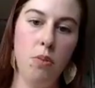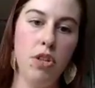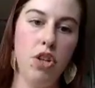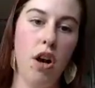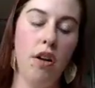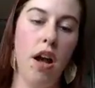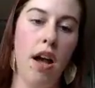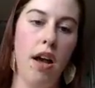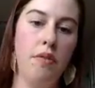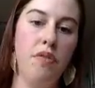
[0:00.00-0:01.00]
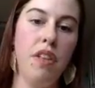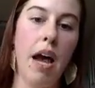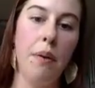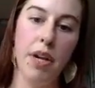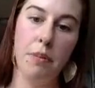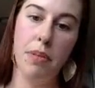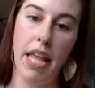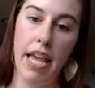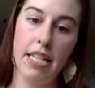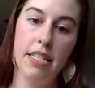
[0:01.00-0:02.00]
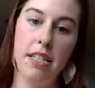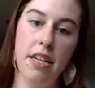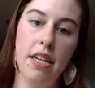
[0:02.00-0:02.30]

which are flowering plants.